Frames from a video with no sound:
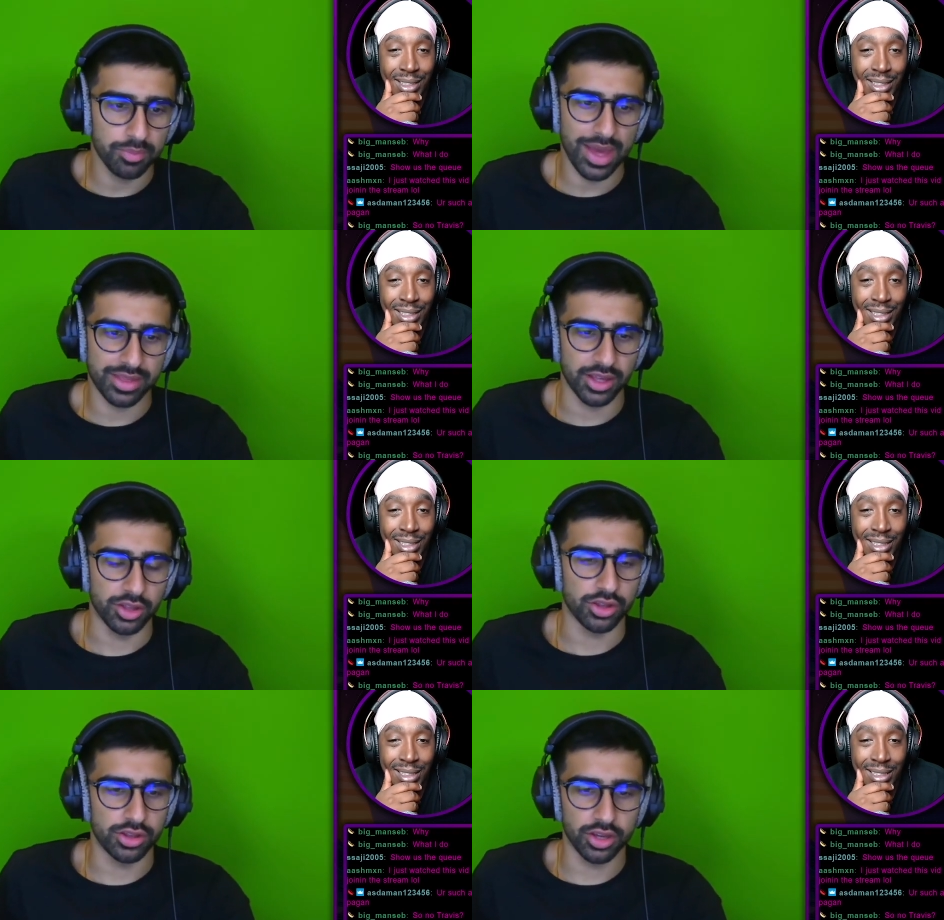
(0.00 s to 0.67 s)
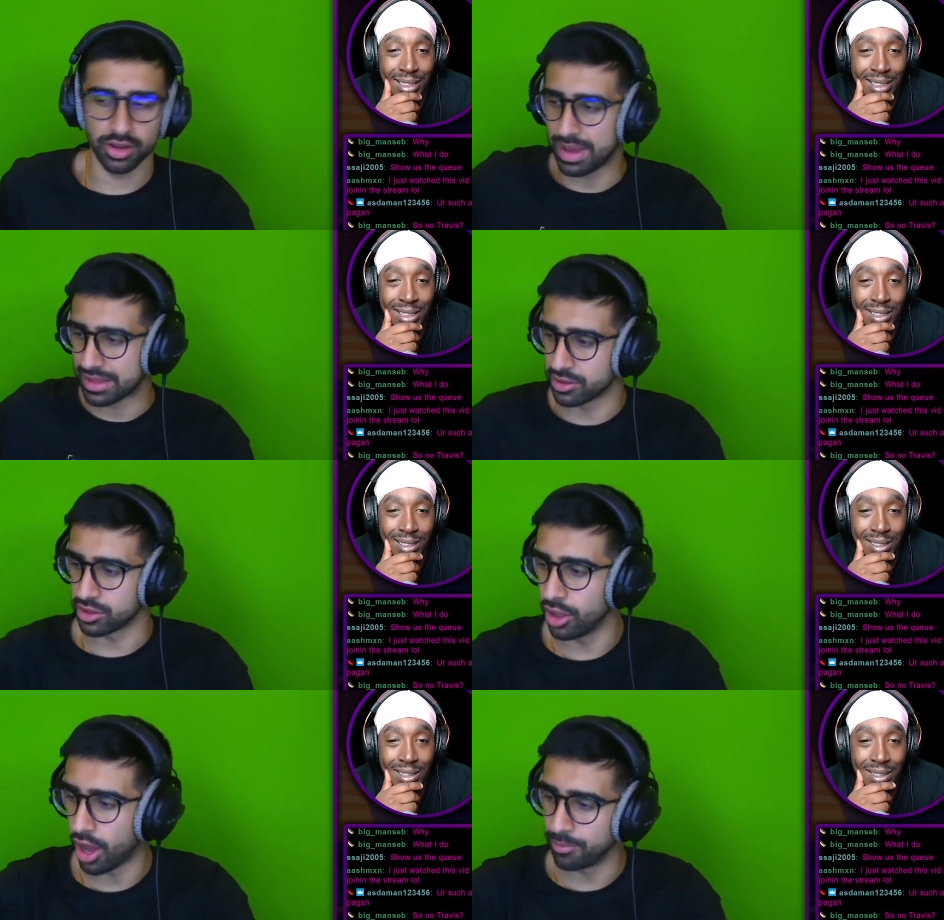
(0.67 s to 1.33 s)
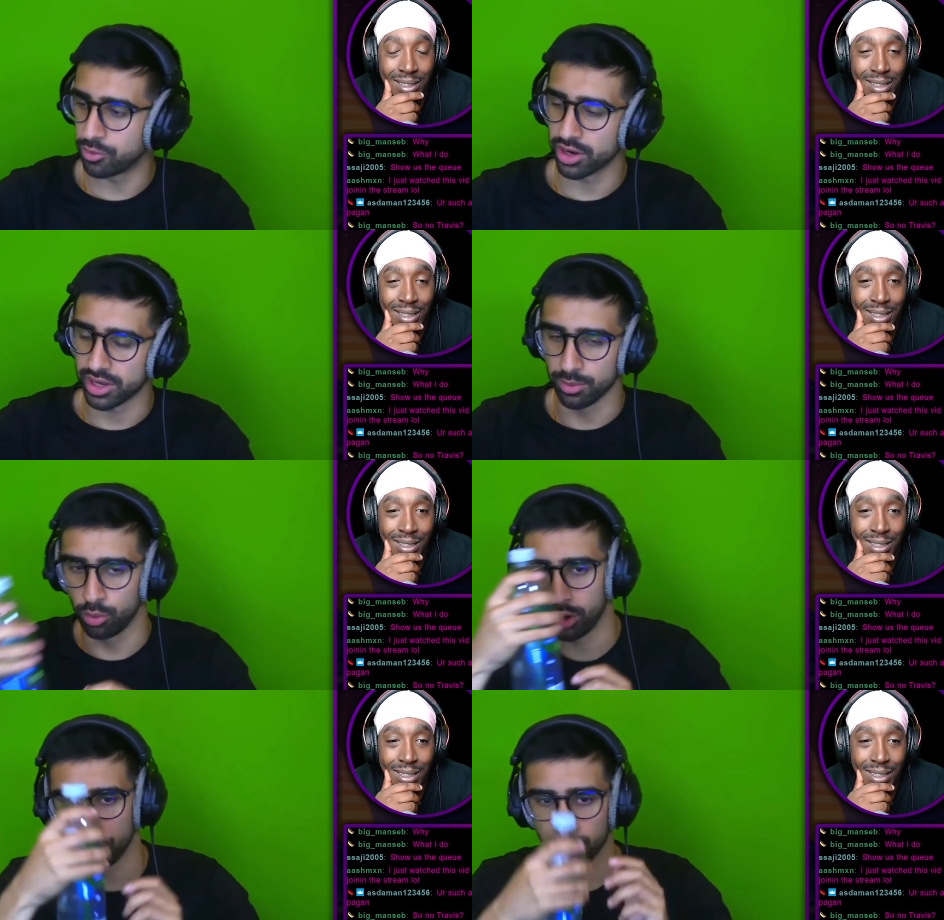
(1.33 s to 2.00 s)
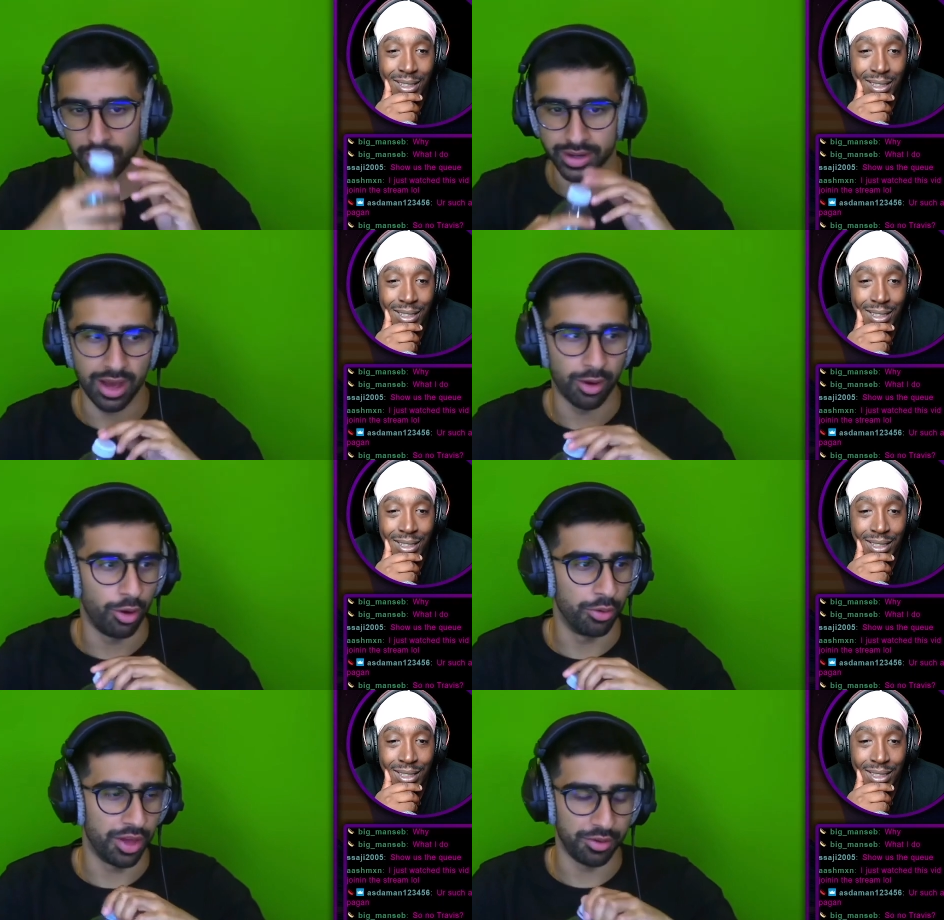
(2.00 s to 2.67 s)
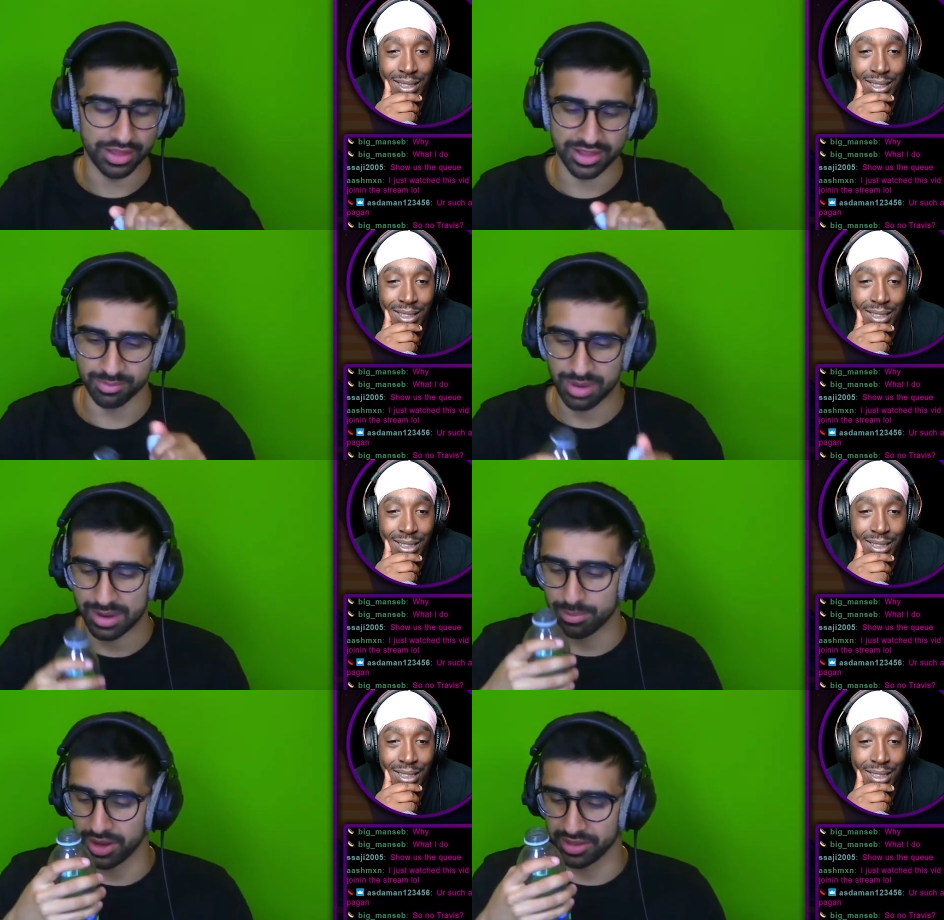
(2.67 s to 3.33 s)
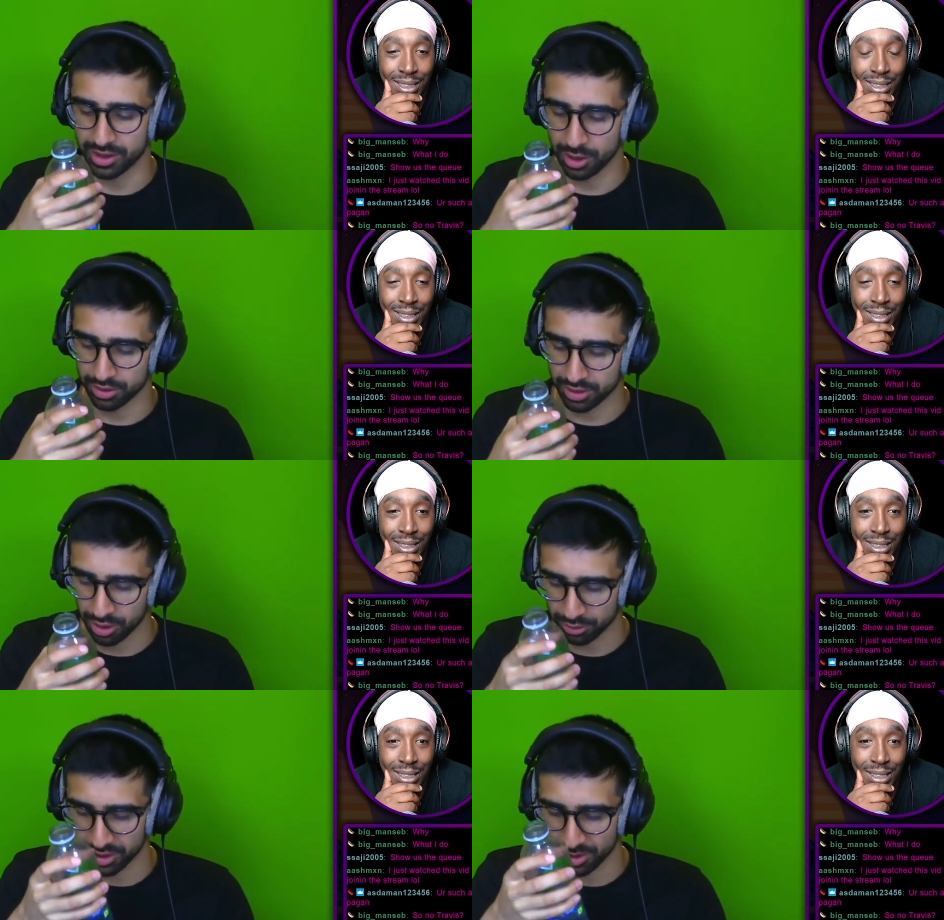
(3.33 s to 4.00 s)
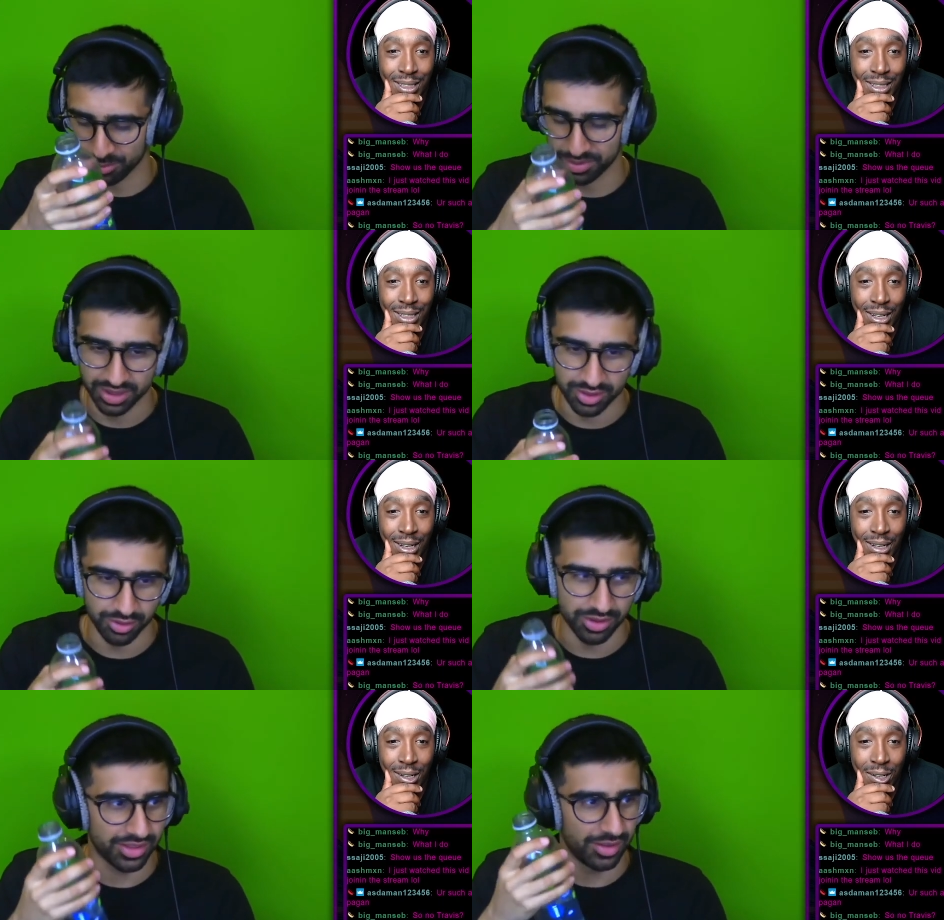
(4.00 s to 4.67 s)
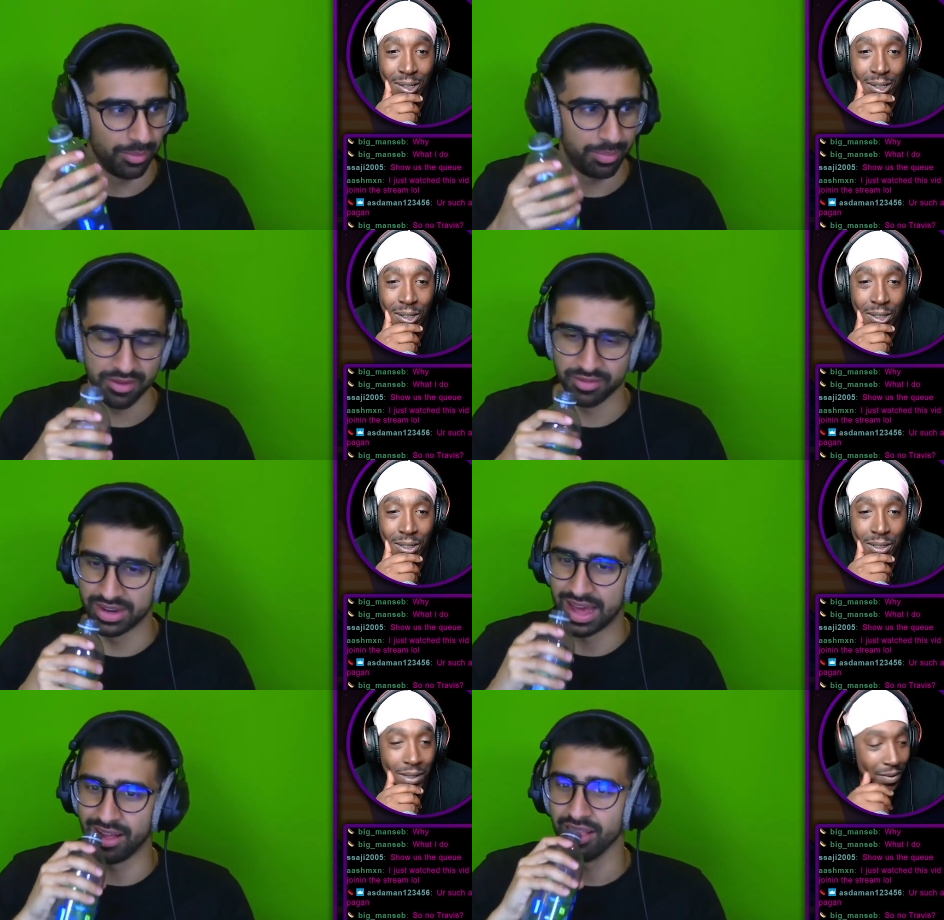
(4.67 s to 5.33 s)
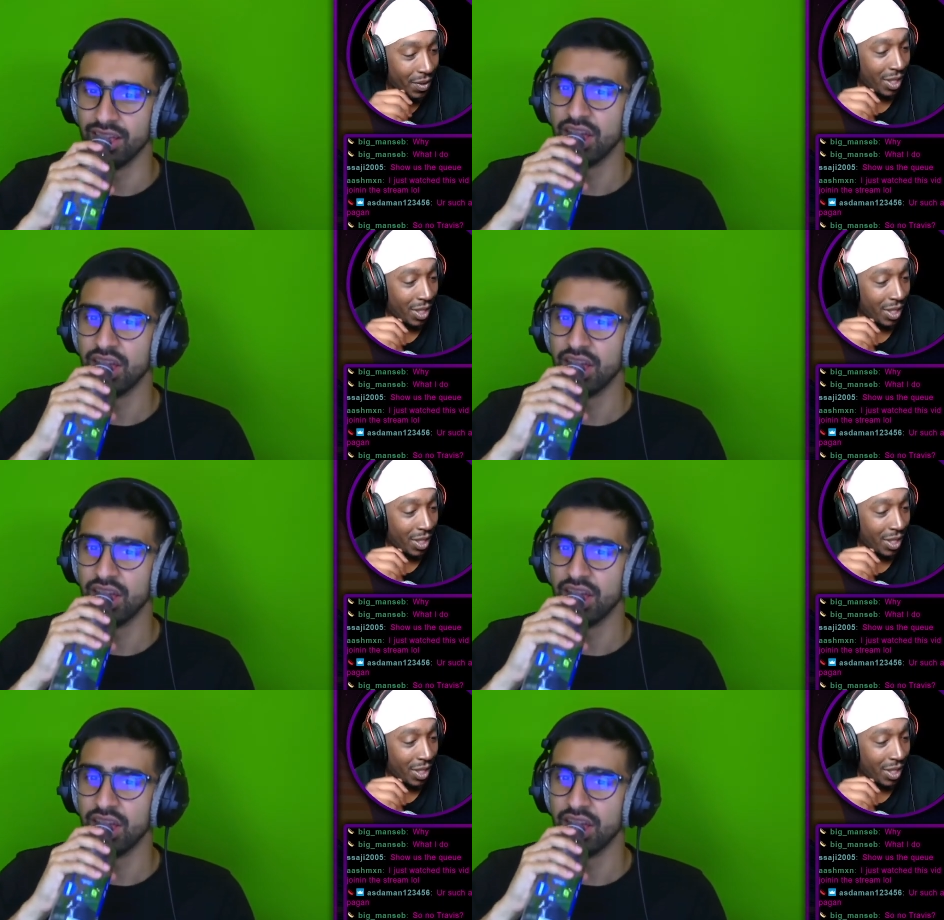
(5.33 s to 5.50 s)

Speaker 1: message. It's a good message. Look, I'm drinking water right now, although this is made by the Coca-Cola company, so it's a bit of an L.